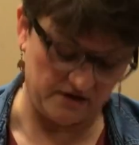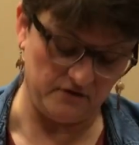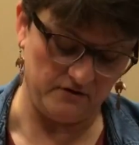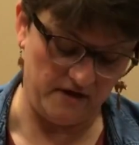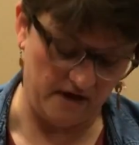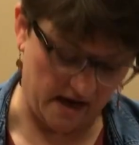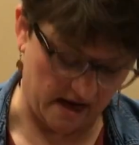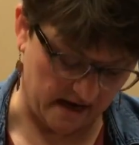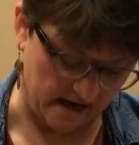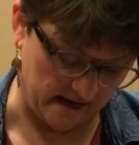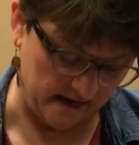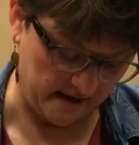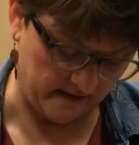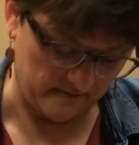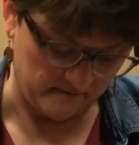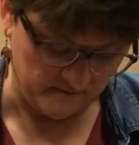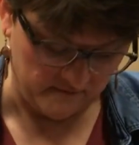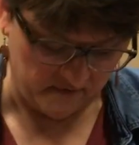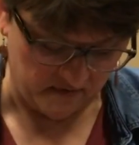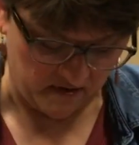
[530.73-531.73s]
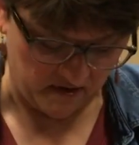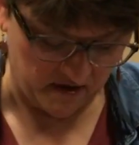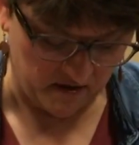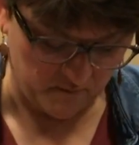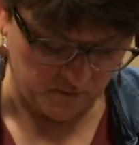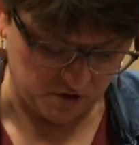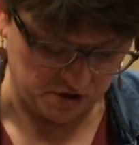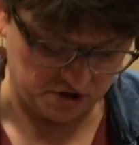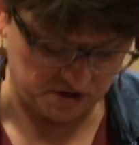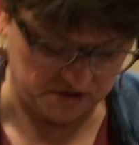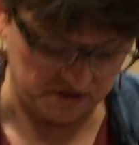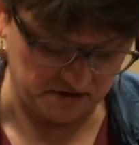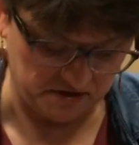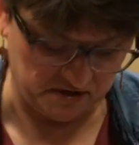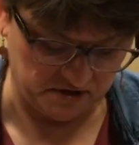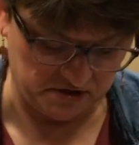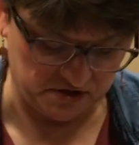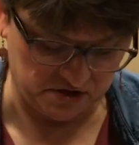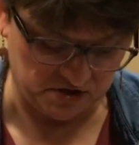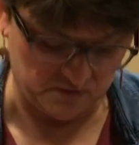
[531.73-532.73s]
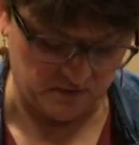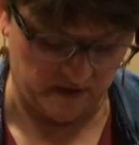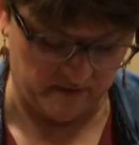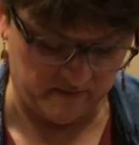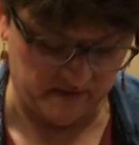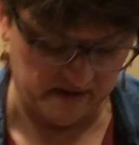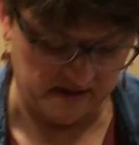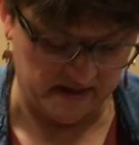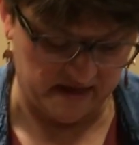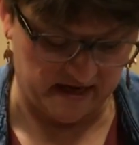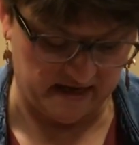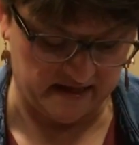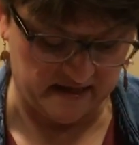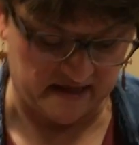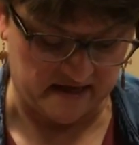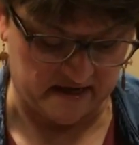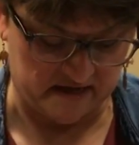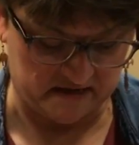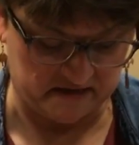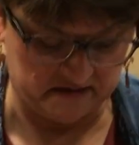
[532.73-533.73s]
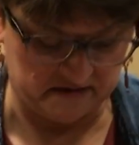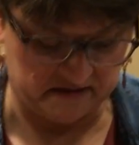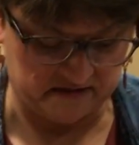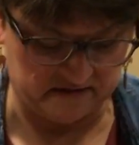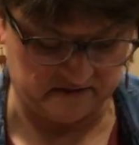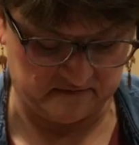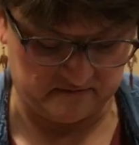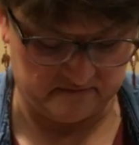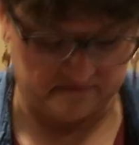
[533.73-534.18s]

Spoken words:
under the eye, and we're just going to sweep it like this.